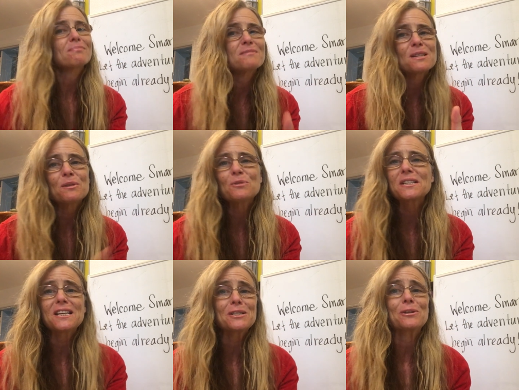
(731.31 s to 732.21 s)
And some of
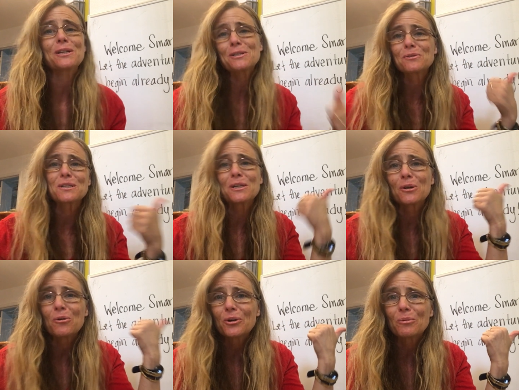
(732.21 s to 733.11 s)
those kids are the kids who could sit
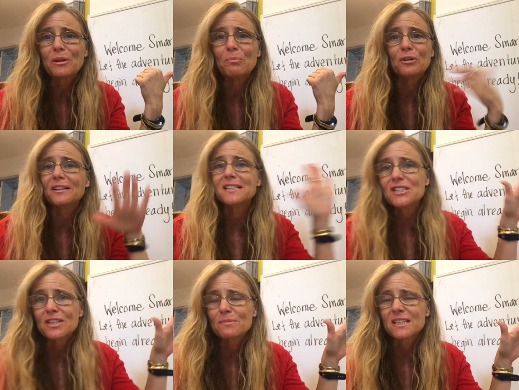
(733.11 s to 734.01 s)
in a corner with a book and
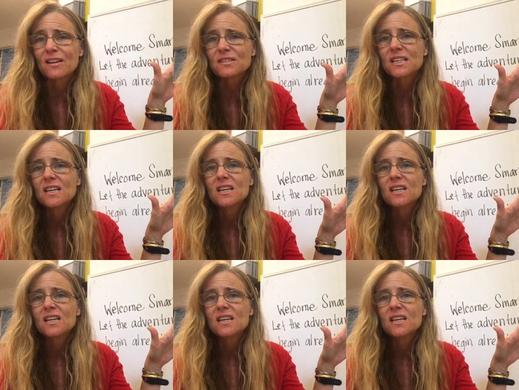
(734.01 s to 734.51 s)
teach themselves.